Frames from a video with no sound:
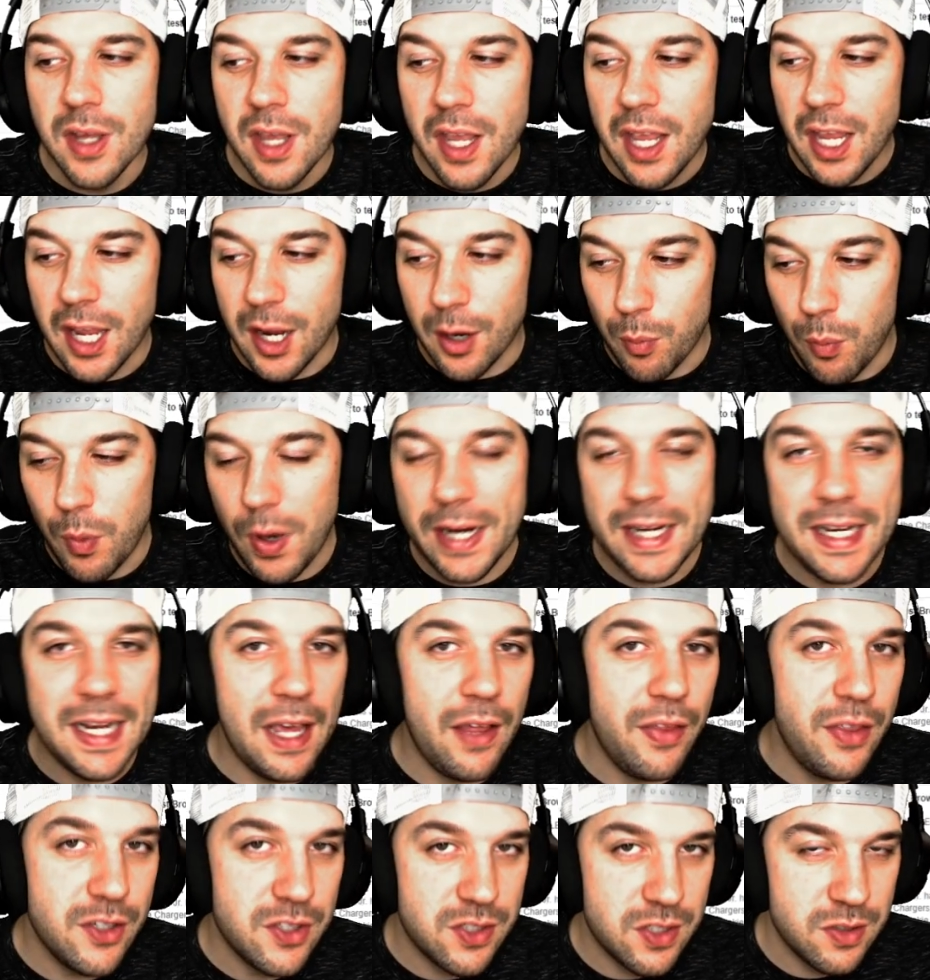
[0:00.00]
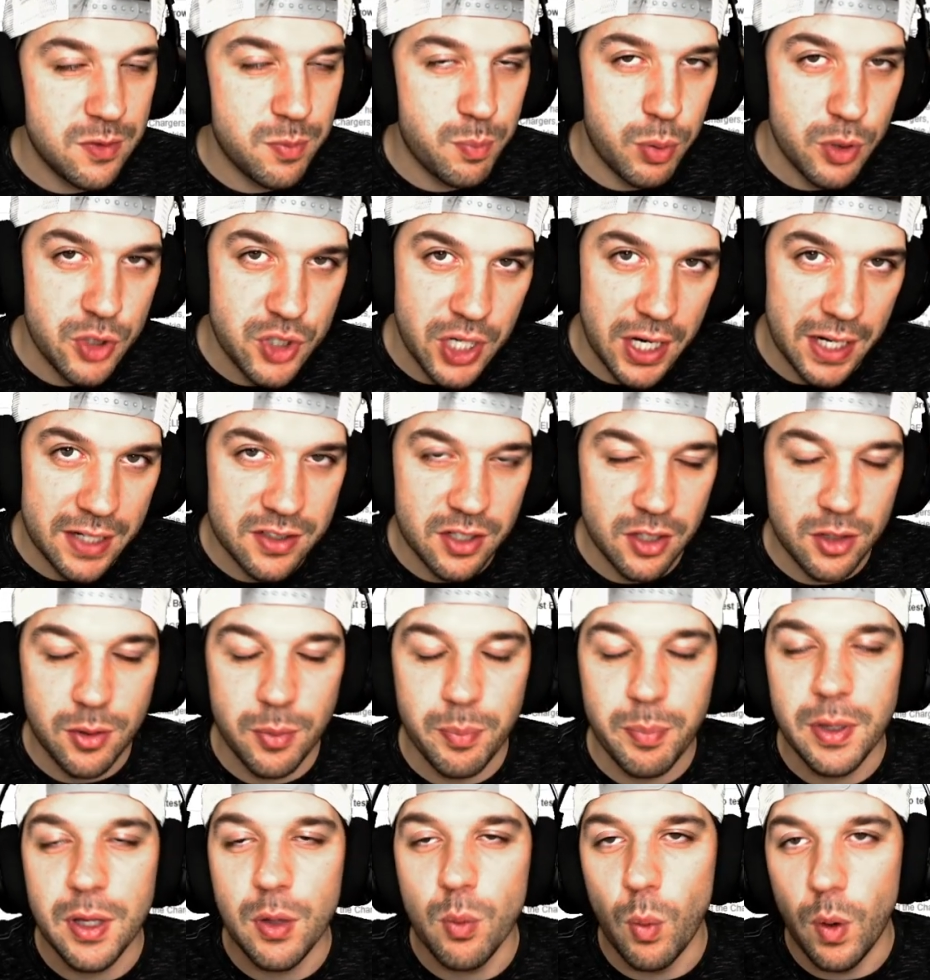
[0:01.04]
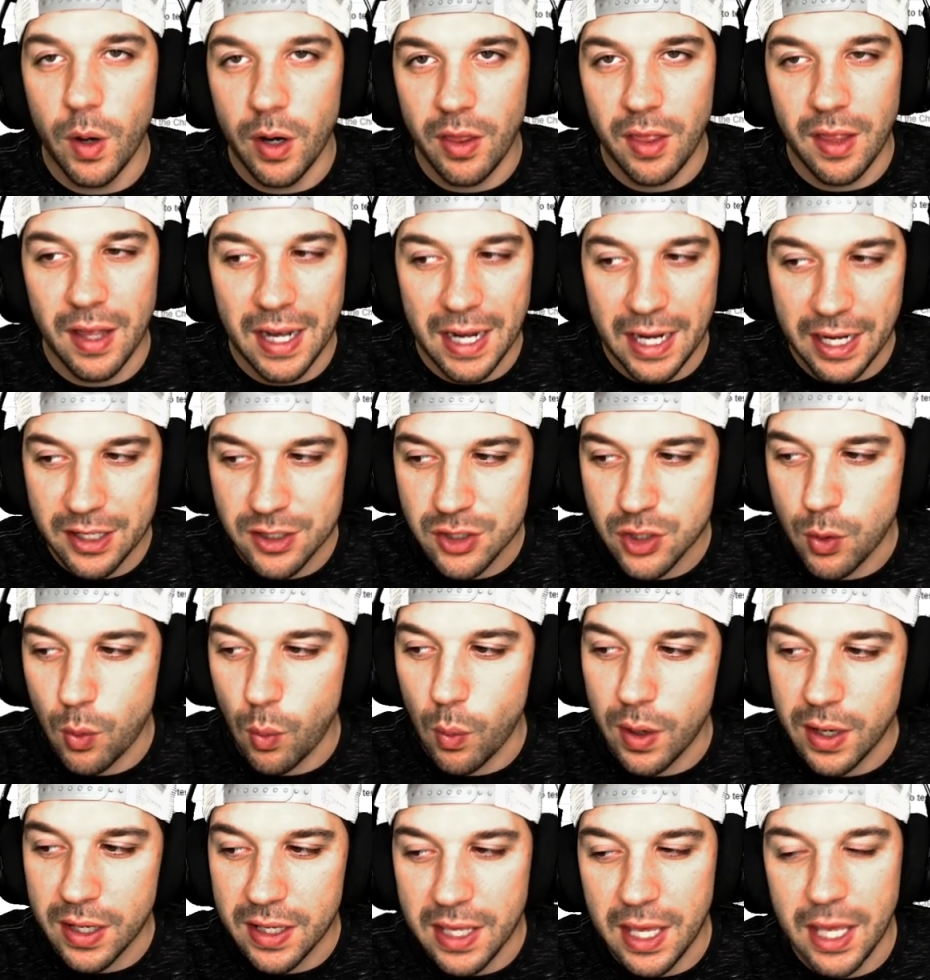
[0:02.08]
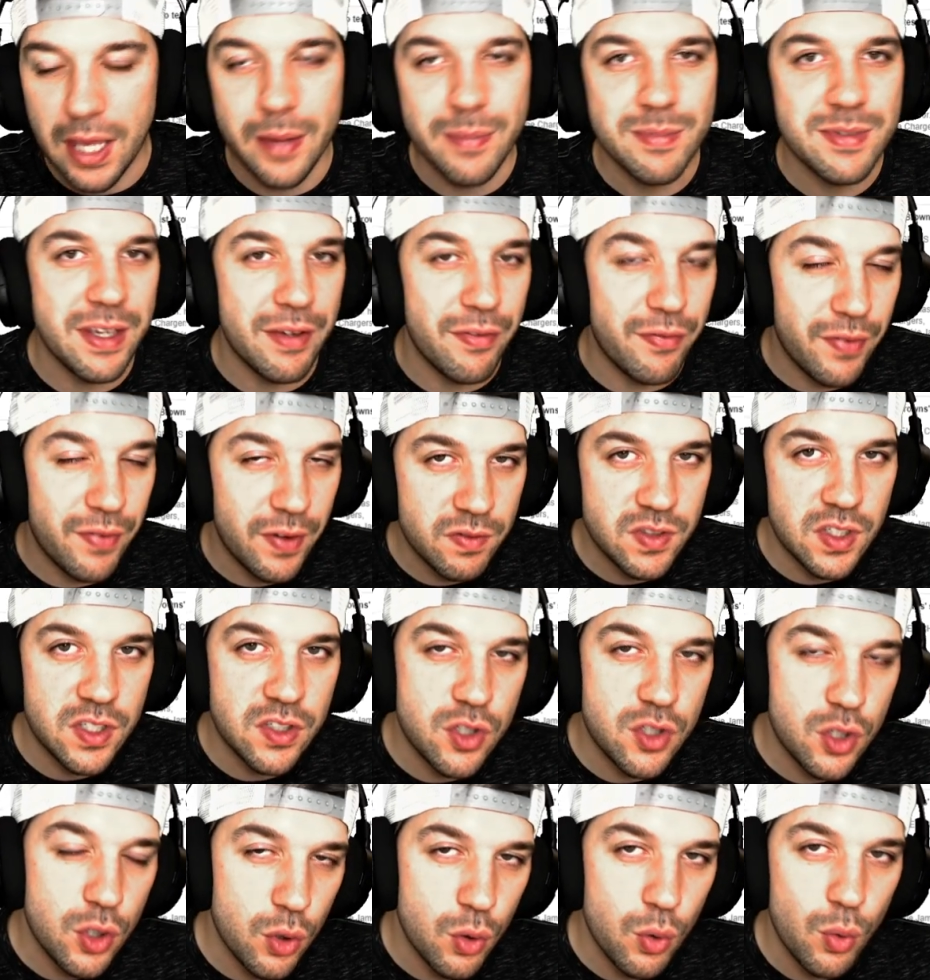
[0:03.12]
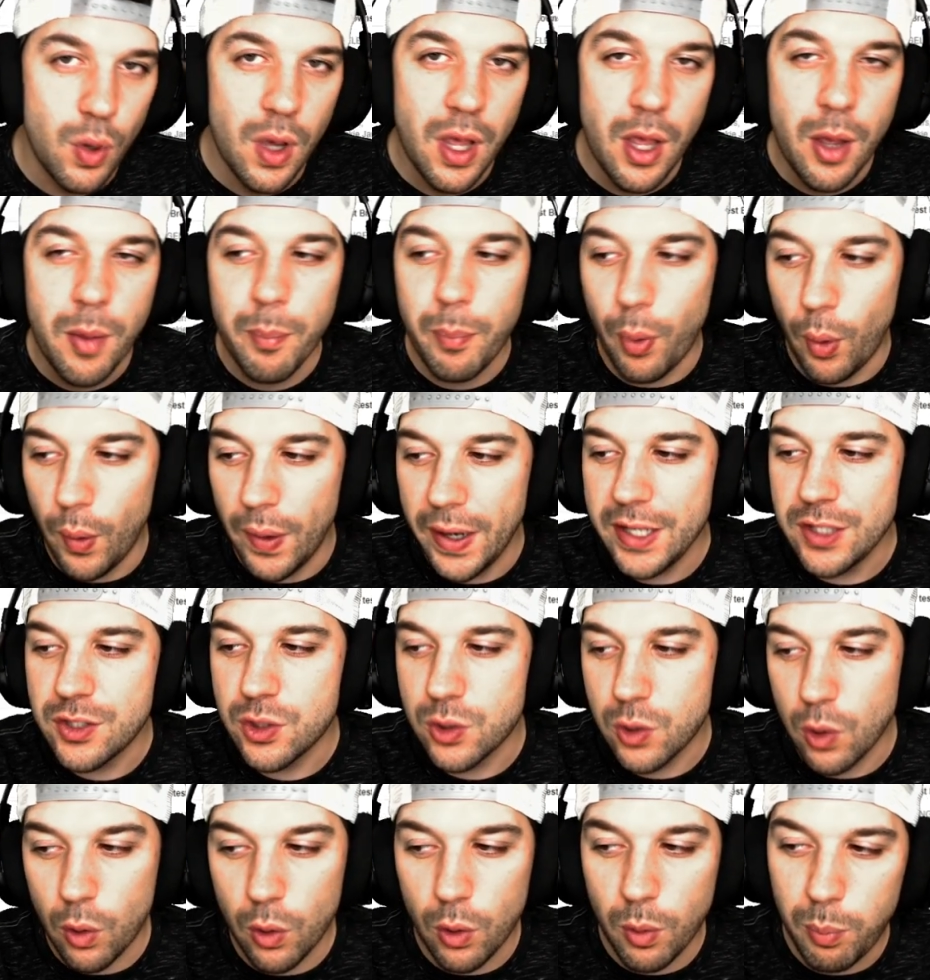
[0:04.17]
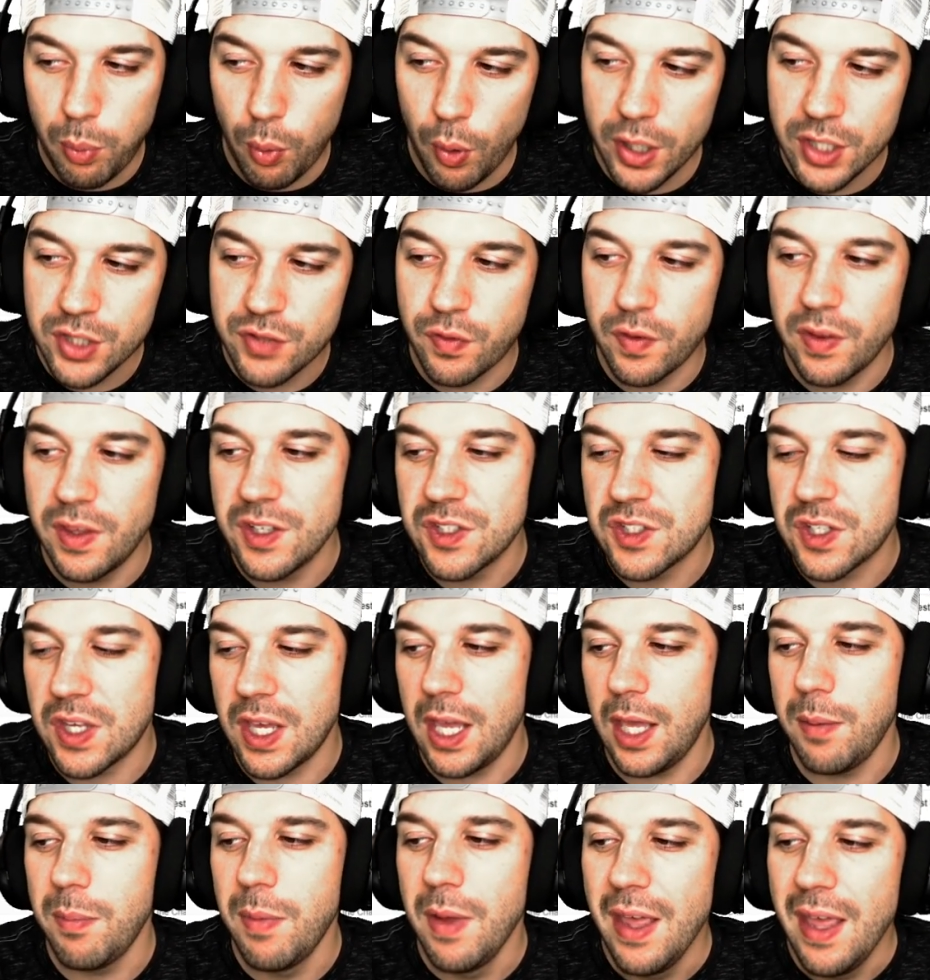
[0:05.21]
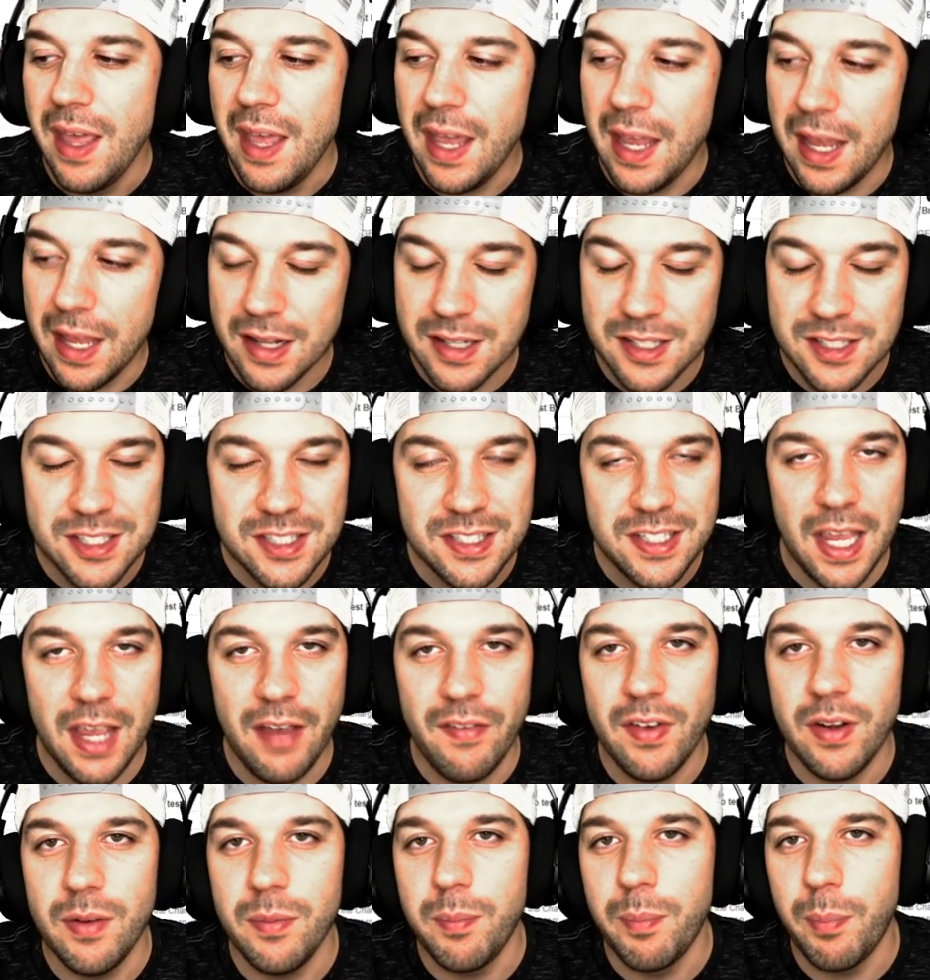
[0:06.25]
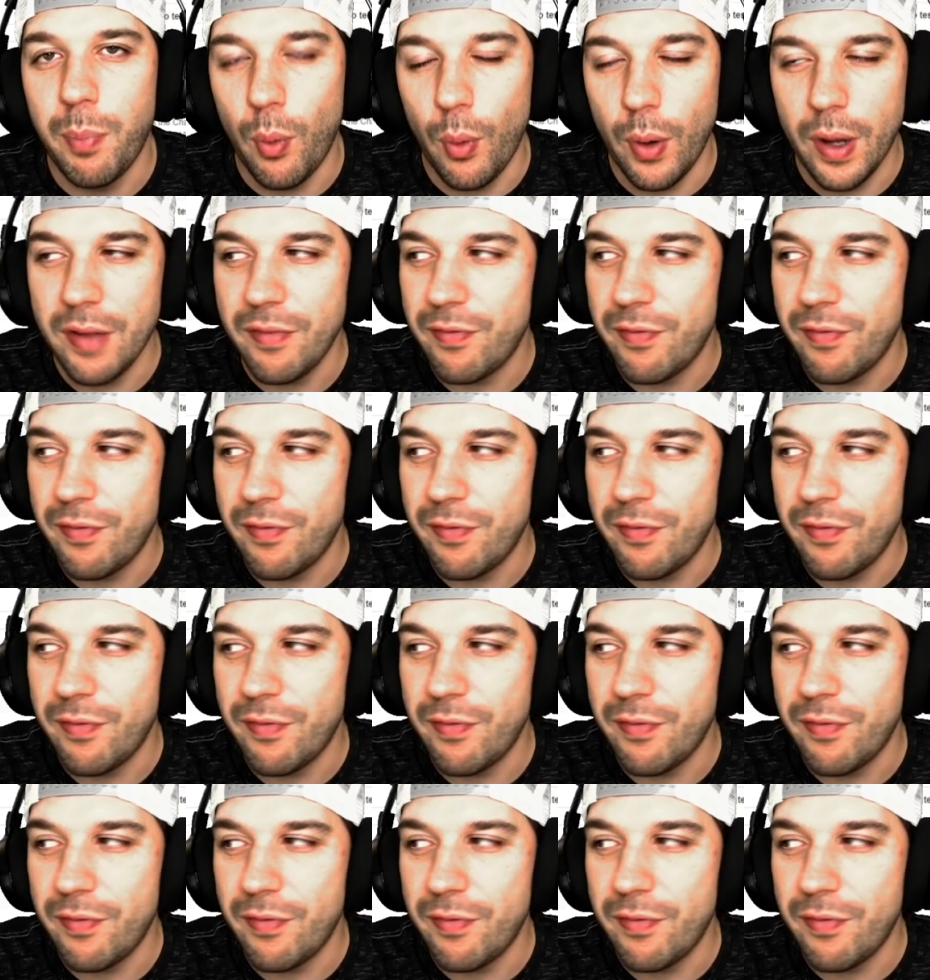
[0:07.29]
And right now, this is projected to be one of the highest scoring games at 52 points, total points for this game, and seven point